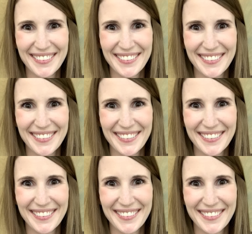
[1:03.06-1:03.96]

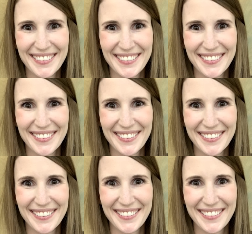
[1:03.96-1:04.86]
soft um,
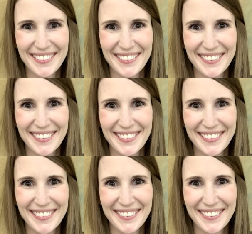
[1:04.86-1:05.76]
stool, which
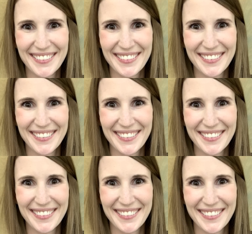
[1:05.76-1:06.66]
wasn't
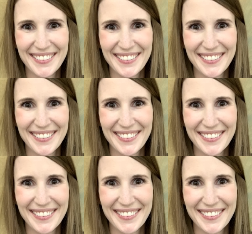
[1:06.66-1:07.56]
really that
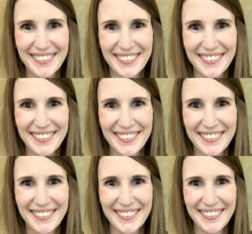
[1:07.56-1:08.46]
normal for me.
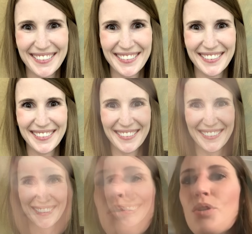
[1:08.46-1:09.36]
So,
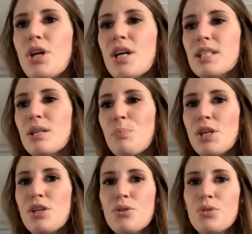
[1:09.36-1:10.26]
colonoscopy,
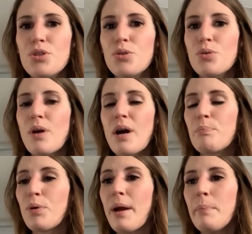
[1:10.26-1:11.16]
you do a
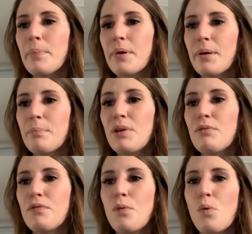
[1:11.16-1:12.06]
prep
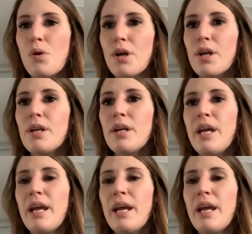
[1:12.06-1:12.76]
before